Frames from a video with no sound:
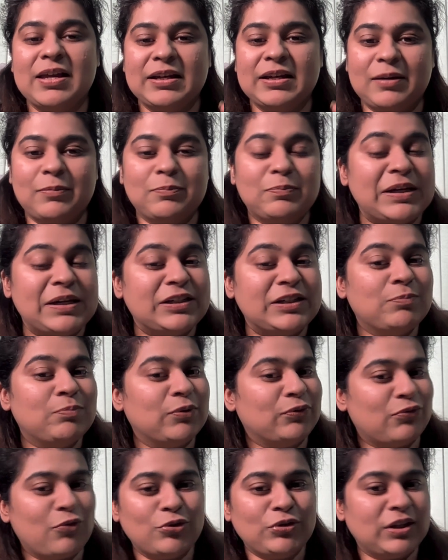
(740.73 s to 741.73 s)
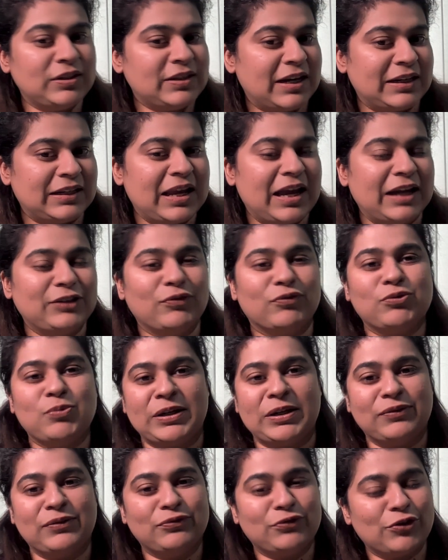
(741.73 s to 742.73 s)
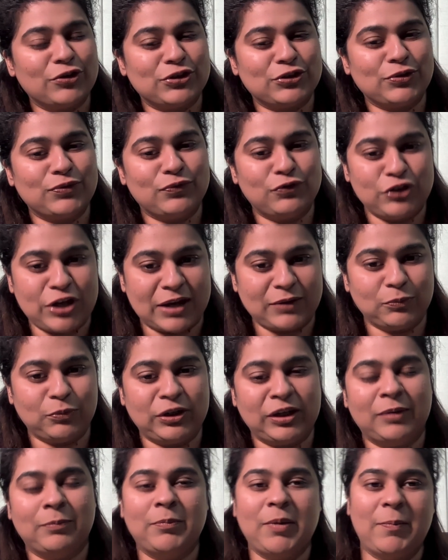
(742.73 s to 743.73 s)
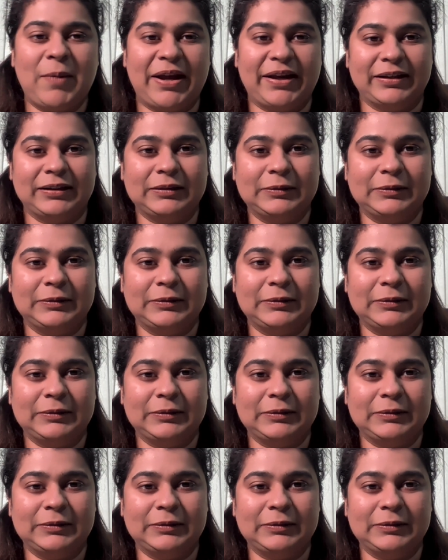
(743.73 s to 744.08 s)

completed before the deadline of 21st of January. Bye-bye.